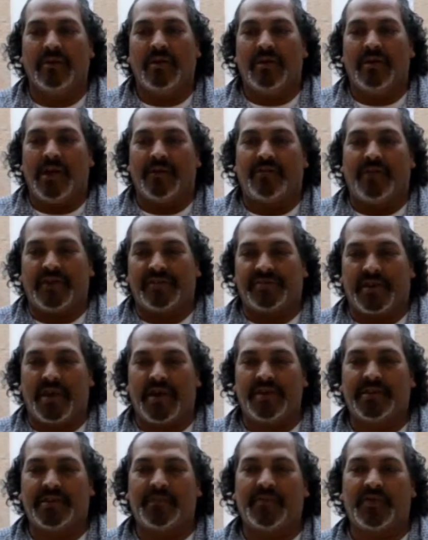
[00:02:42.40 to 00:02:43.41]
If a
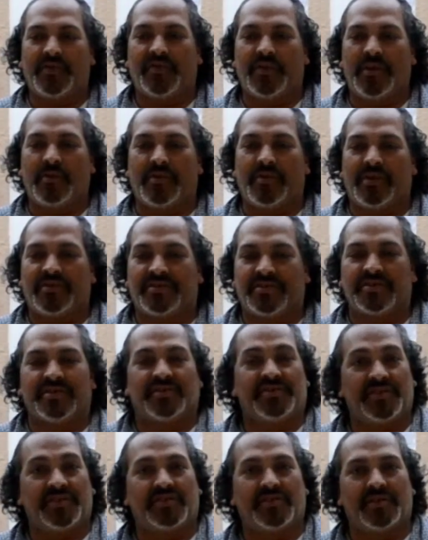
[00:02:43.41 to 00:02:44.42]
scientific theory is
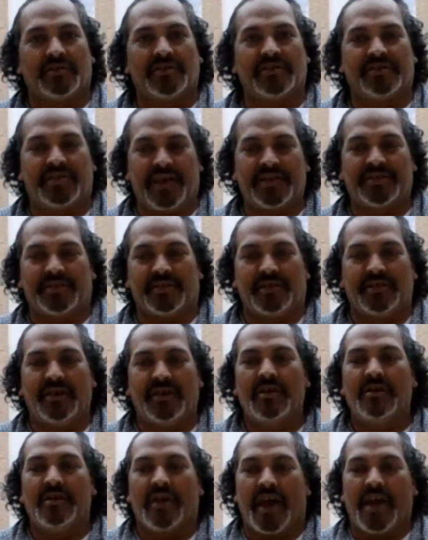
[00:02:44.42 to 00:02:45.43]
consistently tested
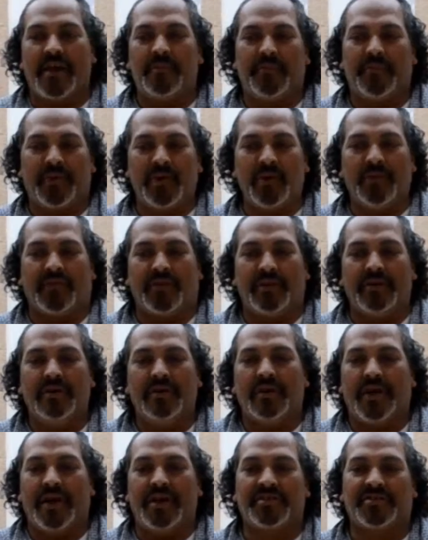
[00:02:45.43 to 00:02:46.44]
and proven,
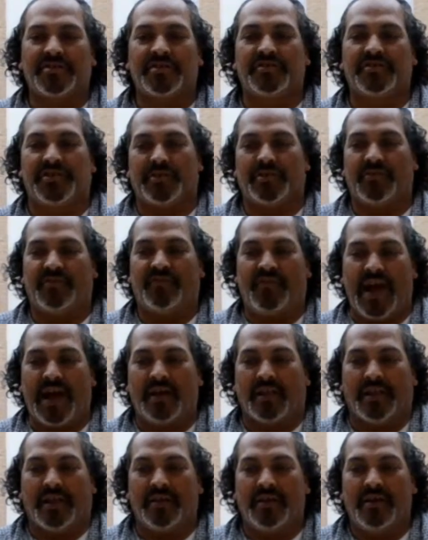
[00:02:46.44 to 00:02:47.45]
it is considered
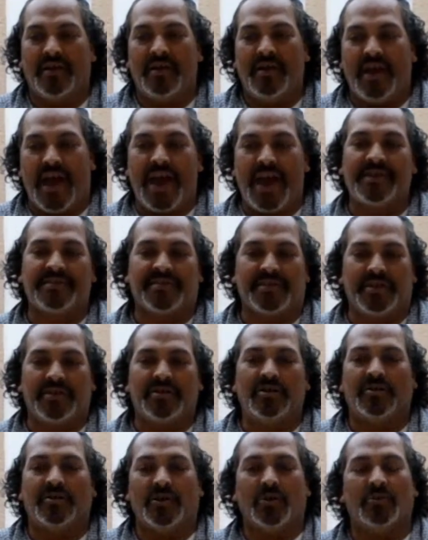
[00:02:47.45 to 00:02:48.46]
valid, as in
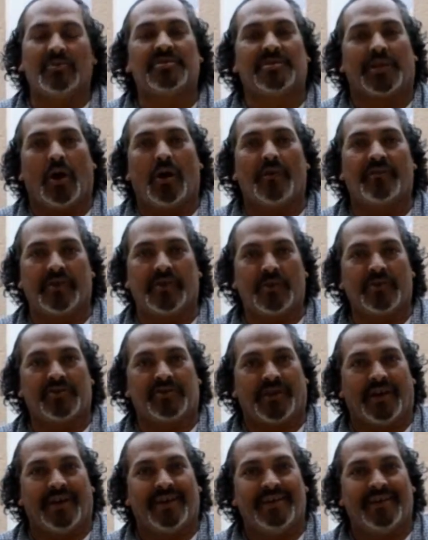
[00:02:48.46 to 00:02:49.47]
Newton's law of
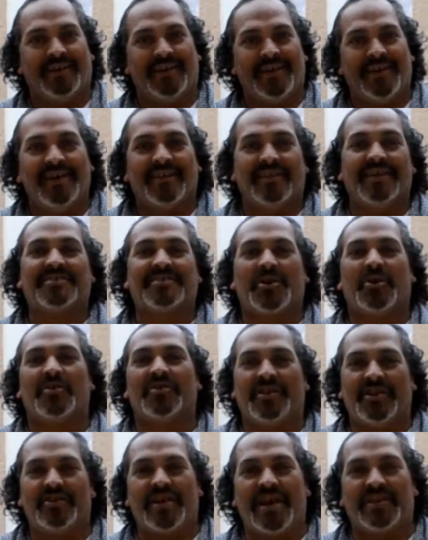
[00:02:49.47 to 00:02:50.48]
inertia. Let's go to
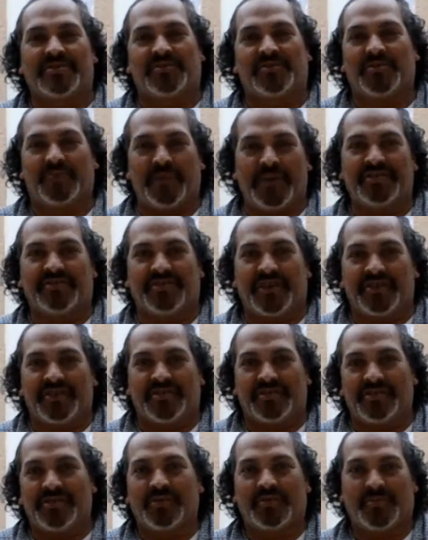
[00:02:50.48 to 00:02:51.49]
the International Space
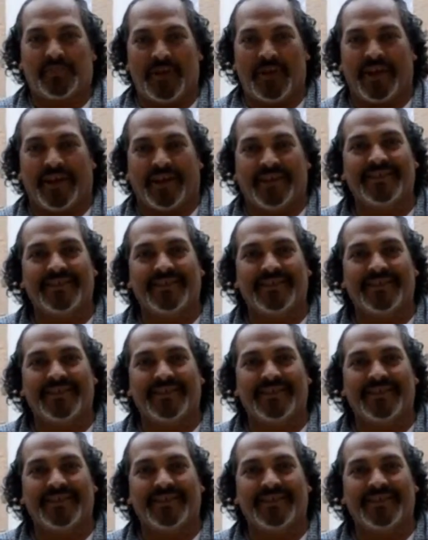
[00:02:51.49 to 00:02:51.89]
Station to explain.